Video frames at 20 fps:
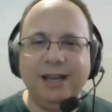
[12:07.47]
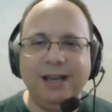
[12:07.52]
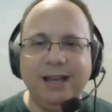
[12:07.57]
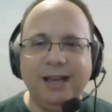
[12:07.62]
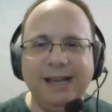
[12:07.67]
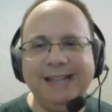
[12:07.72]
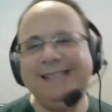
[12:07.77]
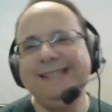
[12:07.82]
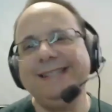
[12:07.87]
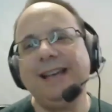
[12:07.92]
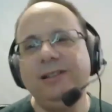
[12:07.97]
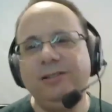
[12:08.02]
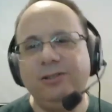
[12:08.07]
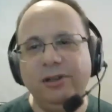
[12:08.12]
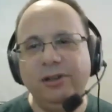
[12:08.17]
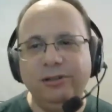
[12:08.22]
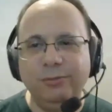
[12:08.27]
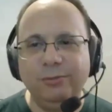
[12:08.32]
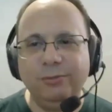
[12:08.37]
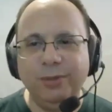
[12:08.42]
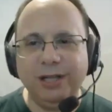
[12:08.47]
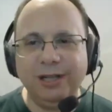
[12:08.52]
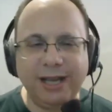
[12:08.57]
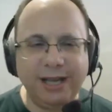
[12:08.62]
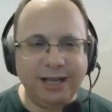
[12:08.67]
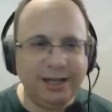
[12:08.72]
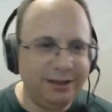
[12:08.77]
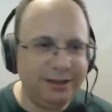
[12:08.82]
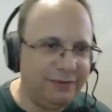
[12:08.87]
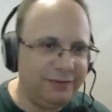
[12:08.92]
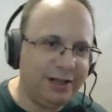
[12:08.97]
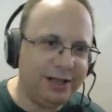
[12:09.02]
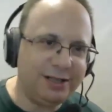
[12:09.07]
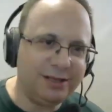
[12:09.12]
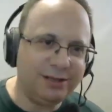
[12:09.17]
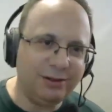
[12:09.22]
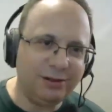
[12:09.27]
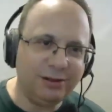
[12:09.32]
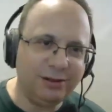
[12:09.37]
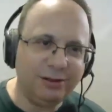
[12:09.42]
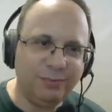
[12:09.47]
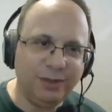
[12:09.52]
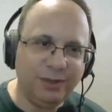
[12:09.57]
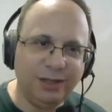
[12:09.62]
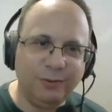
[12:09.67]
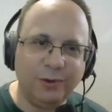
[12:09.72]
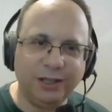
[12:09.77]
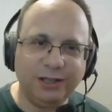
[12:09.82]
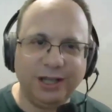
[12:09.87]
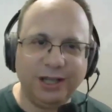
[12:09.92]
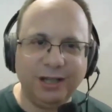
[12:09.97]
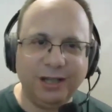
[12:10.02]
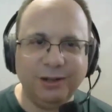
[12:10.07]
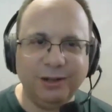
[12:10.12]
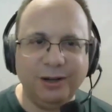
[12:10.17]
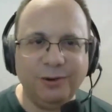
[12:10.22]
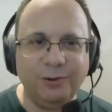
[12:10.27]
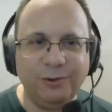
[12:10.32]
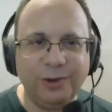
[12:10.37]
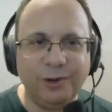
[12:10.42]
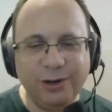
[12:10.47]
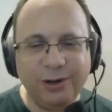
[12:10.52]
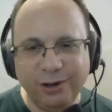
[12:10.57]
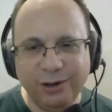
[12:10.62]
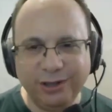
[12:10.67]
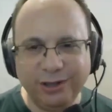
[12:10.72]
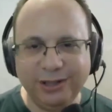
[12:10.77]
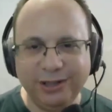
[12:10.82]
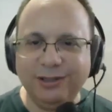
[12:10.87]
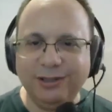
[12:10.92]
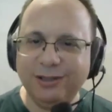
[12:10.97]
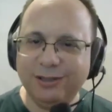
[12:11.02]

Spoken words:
It's not going to be live. It's going to be what I recorded.